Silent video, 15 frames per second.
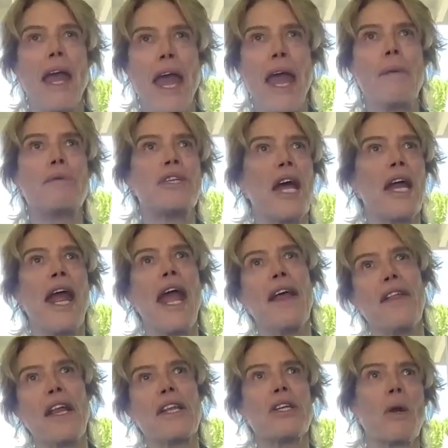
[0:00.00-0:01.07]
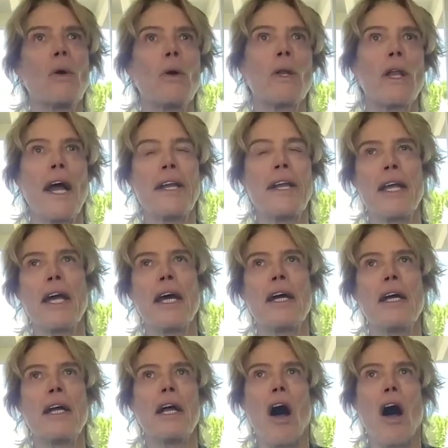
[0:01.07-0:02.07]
Abe said, hey, that's a cool idea.